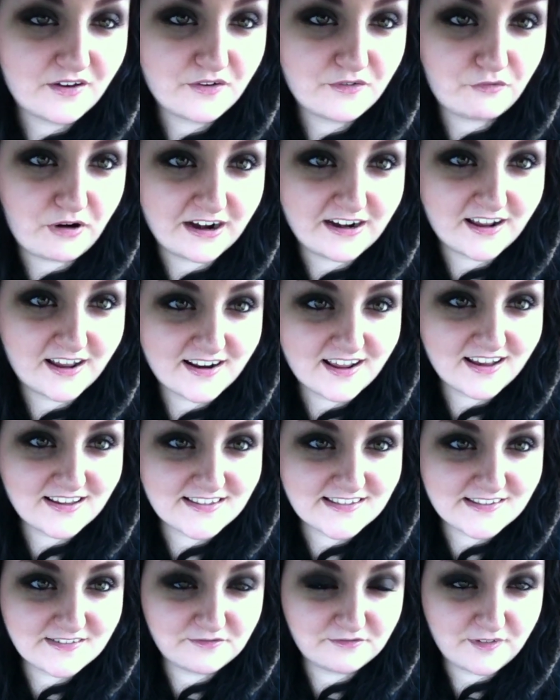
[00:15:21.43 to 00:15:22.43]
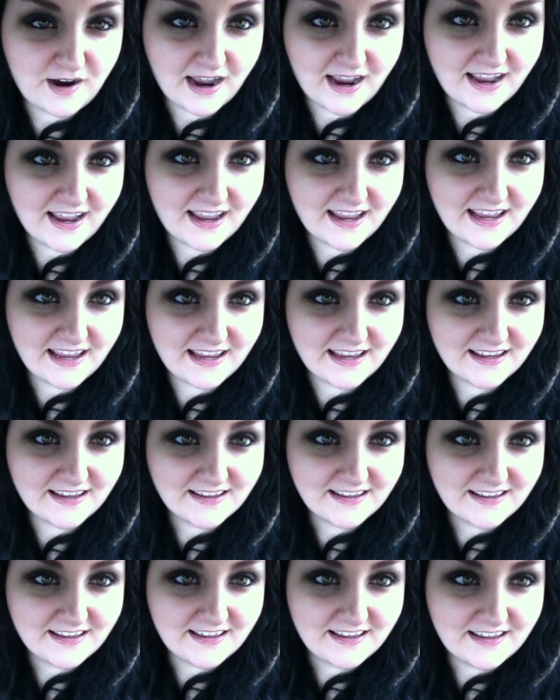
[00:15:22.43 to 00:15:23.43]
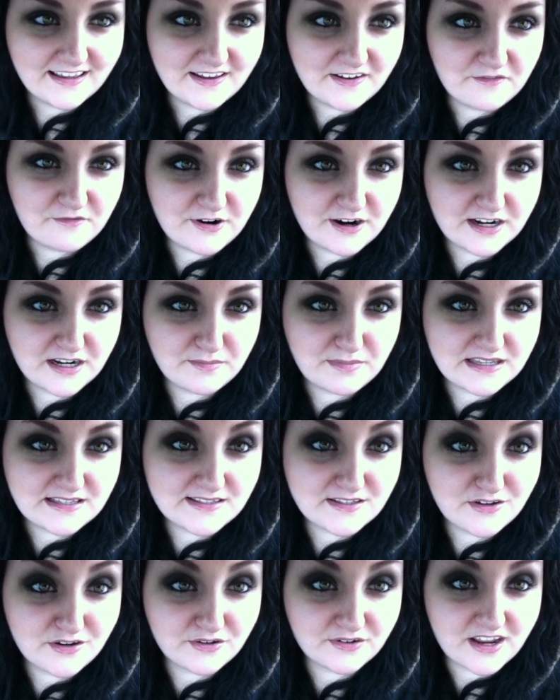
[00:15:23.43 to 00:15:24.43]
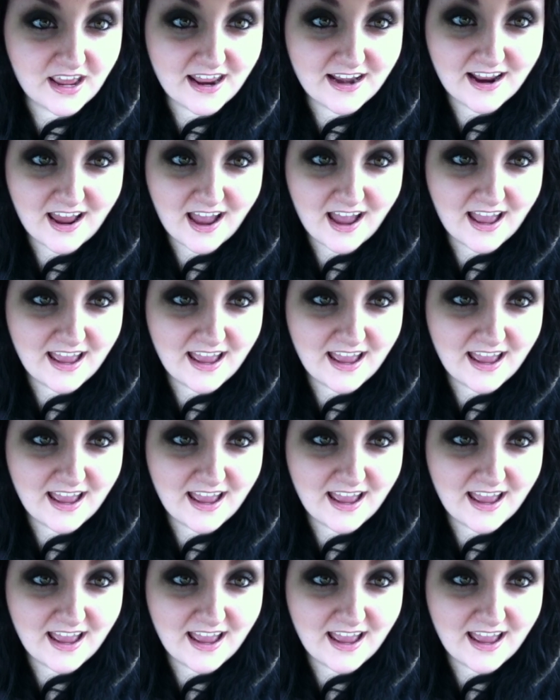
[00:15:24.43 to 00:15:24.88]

why not us? Why? We're going to be soon, and